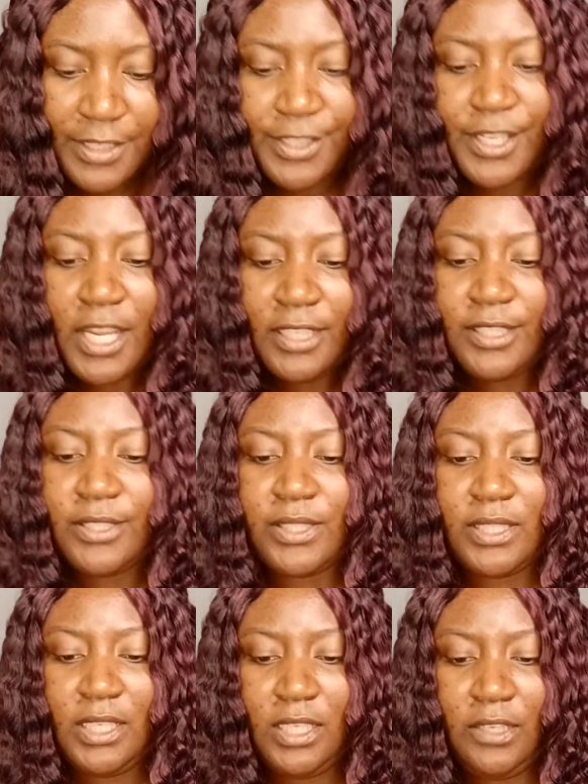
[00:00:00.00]
Check to
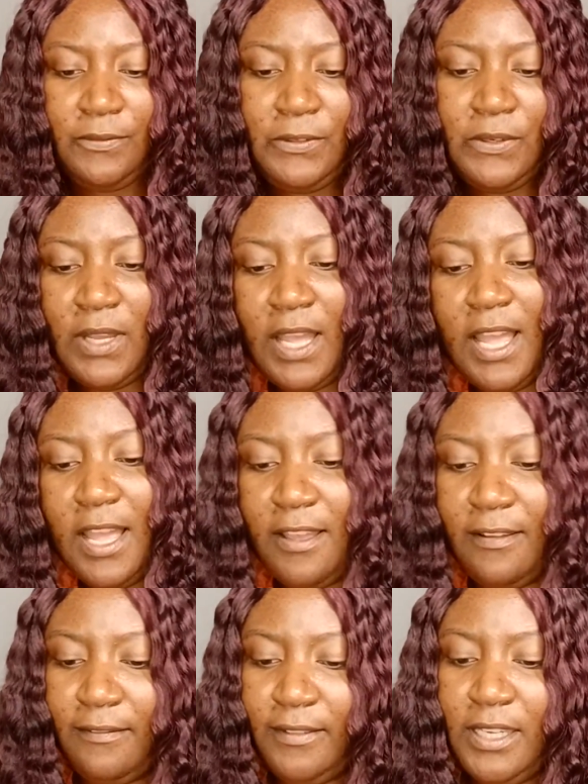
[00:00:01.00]
see if you
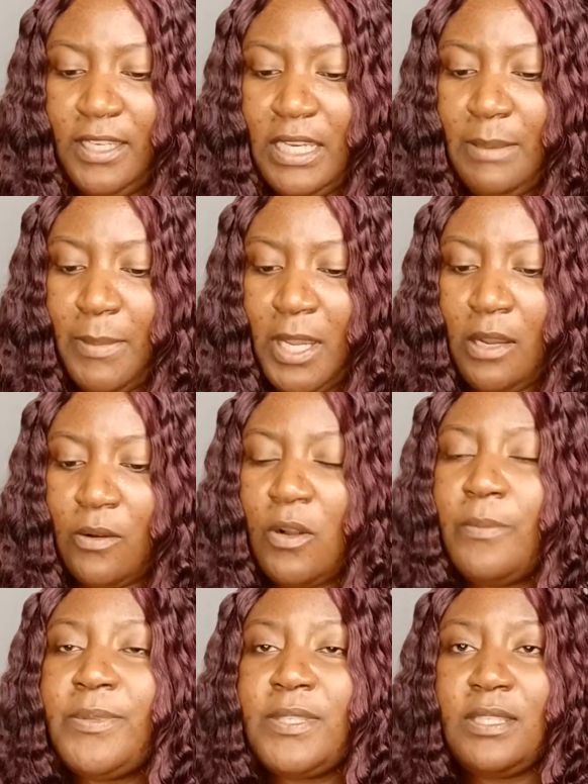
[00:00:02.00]
have any
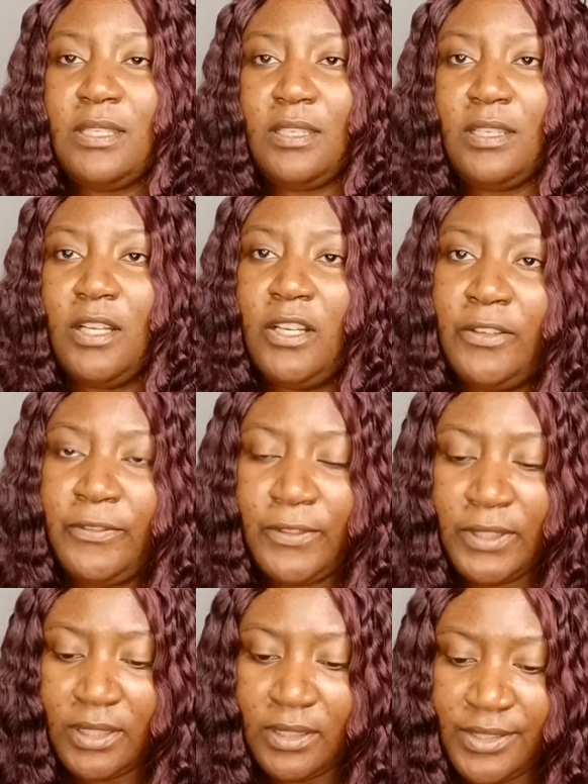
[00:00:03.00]
bankruptcy or
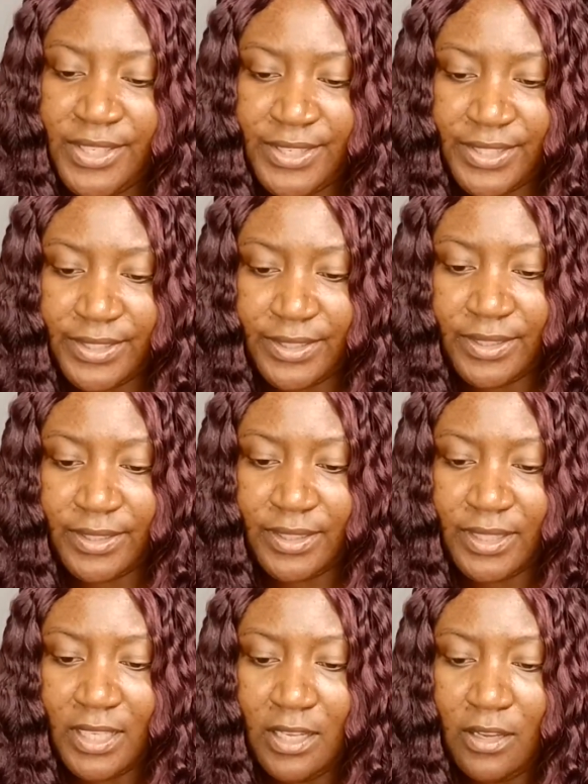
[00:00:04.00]
foreclosure
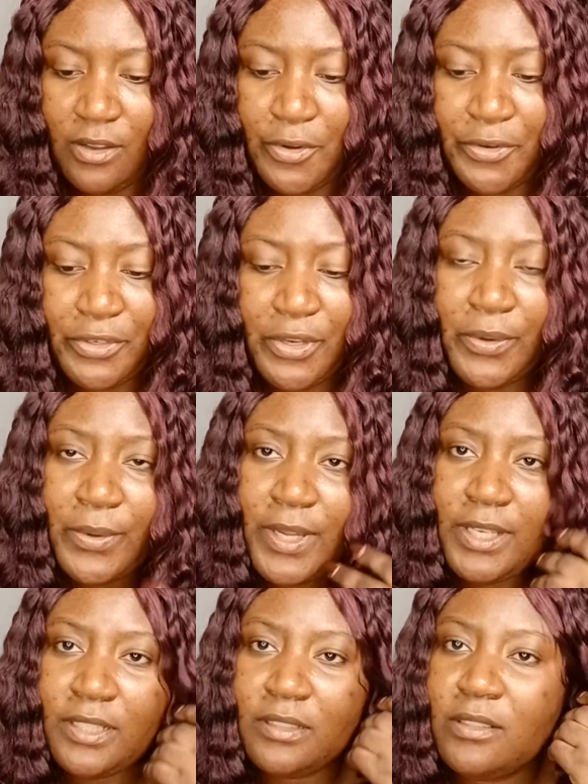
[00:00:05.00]
on your
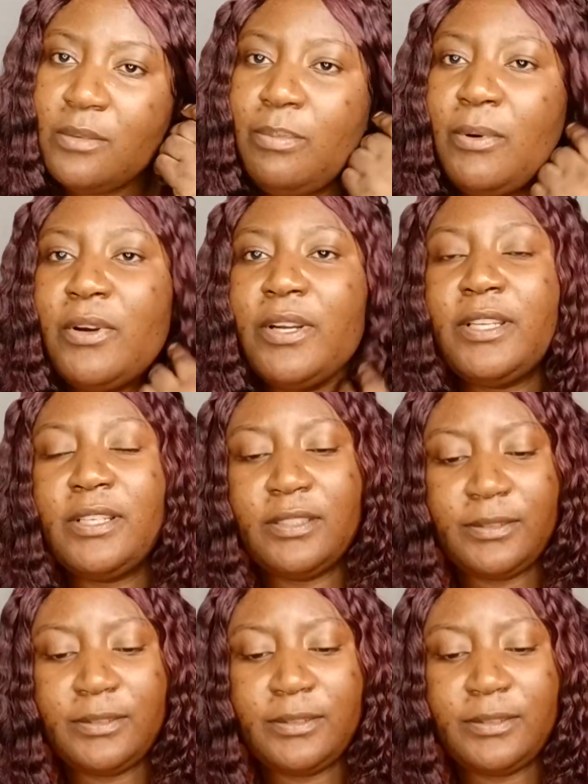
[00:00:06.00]
credit report.